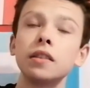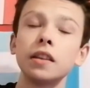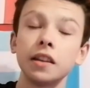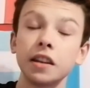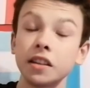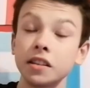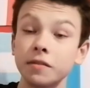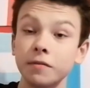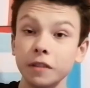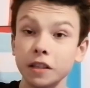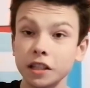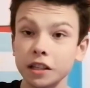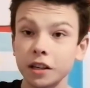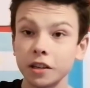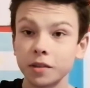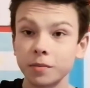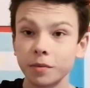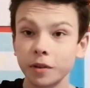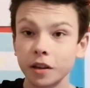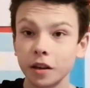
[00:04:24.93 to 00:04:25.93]
this
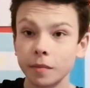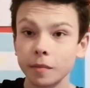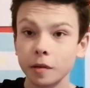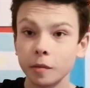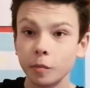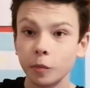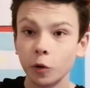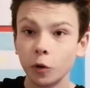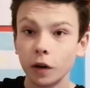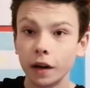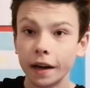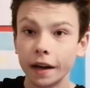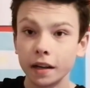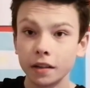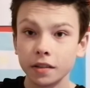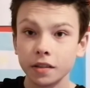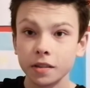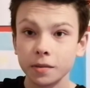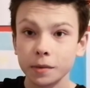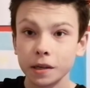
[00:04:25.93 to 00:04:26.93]
video is becoming more,
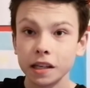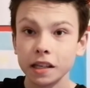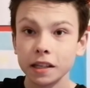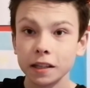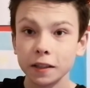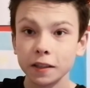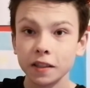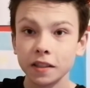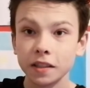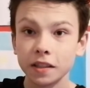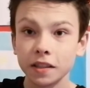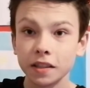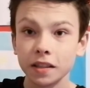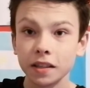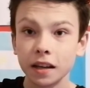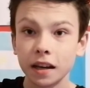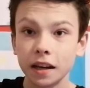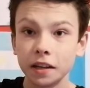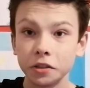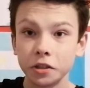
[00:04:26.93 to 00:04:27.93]
how should
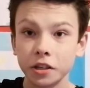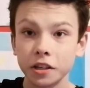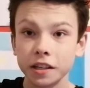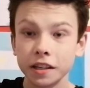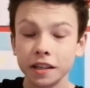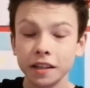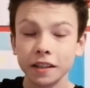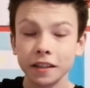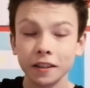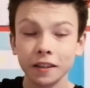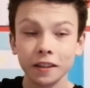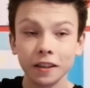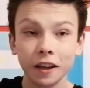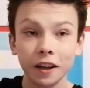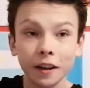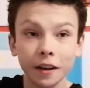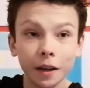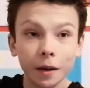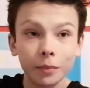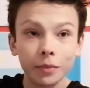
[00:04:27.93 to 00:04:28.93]
England
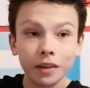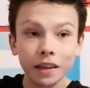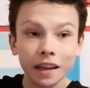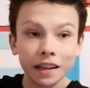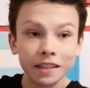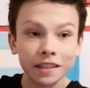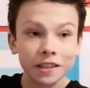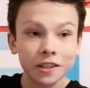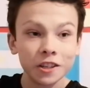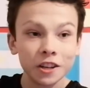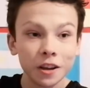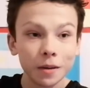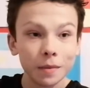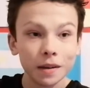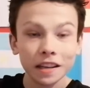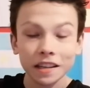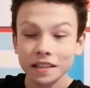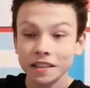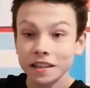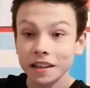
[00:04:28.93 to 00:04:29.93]
line up against
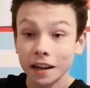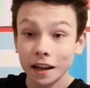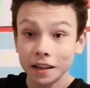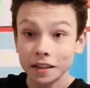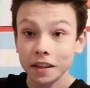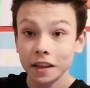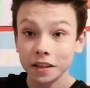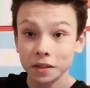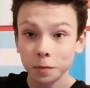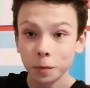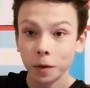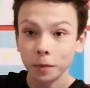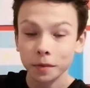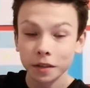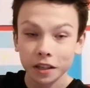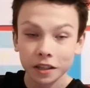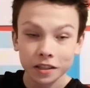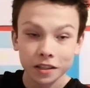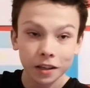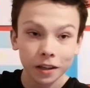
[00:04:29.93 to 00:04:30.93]
Germany? Isn't that, that's what
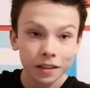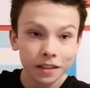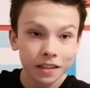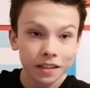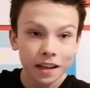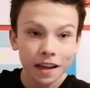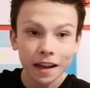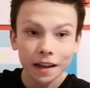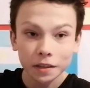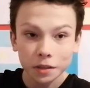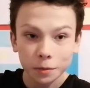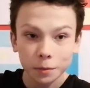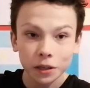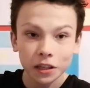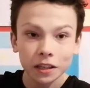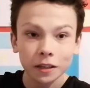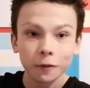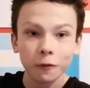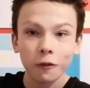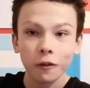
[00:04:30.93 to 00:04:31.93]
I'm going to title it. How do
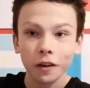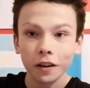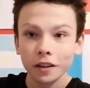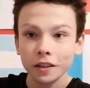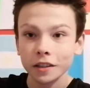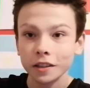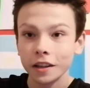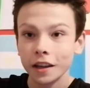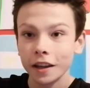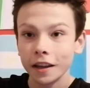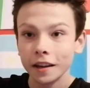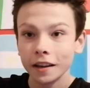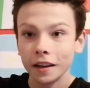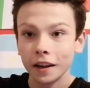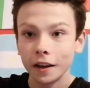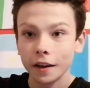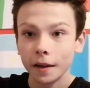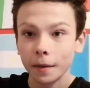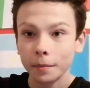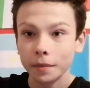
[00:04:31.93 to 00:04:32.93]
England
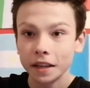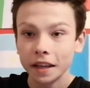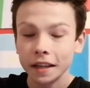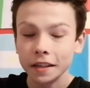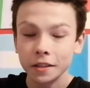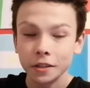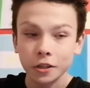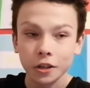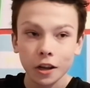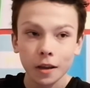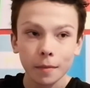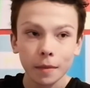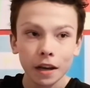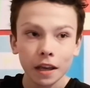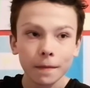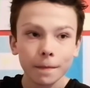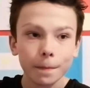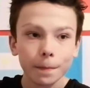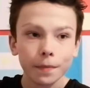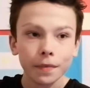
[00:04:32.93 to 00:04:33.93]
line up against
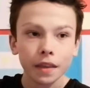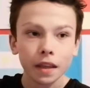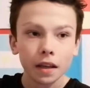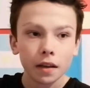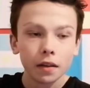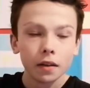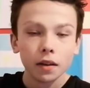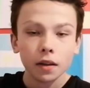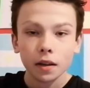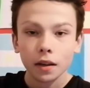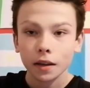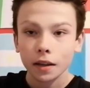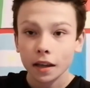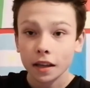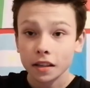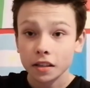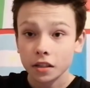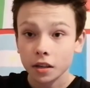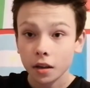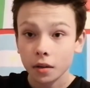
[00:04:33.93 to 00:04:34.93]
Germany?
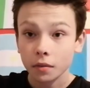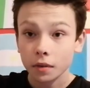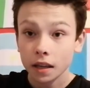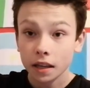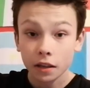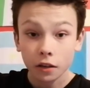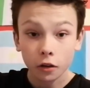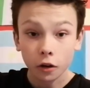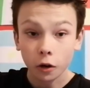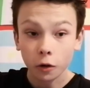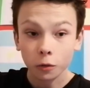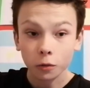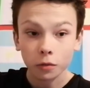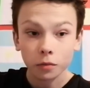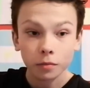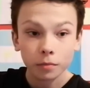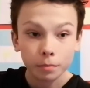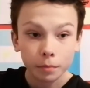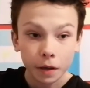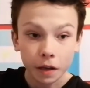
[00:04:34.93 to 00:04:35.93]
Okay, so in goal,
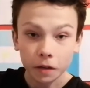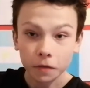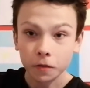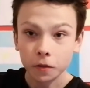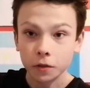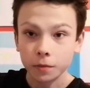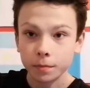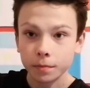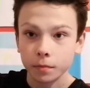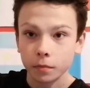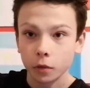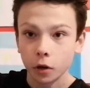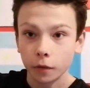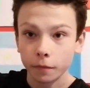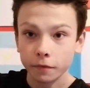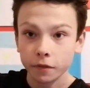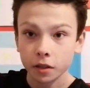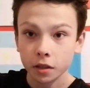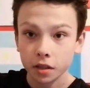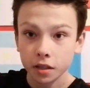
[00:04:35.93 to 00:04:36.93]
Pickford,
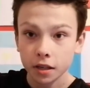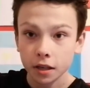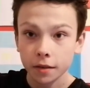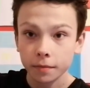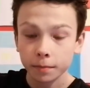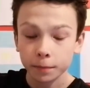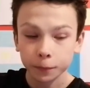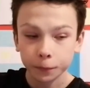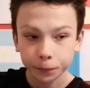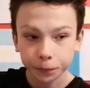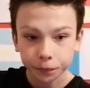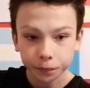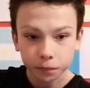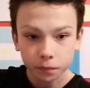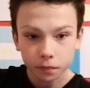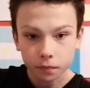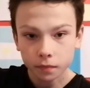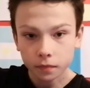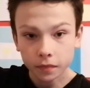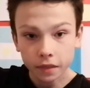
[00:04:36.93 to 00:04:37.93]
obviously.
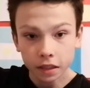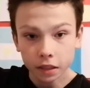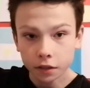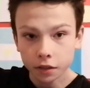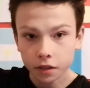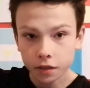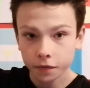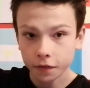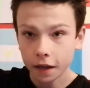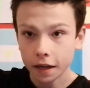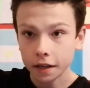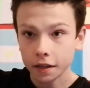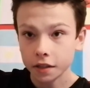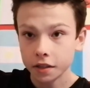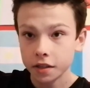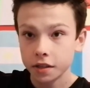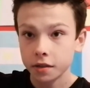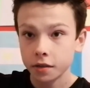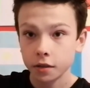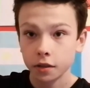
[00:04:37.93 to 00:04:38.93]

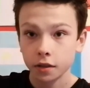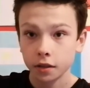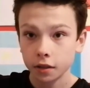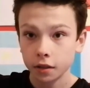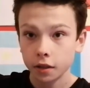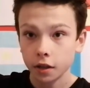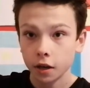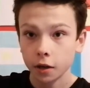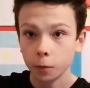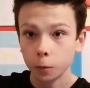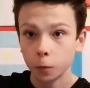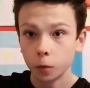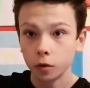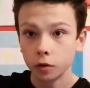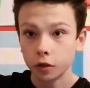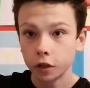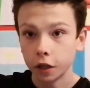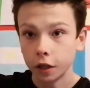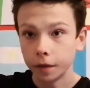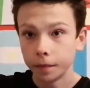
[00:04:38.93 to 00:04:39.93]
Defence, Kyle
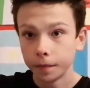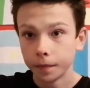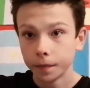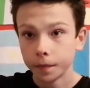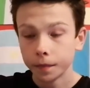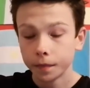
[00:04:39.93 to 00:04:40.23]
Walker.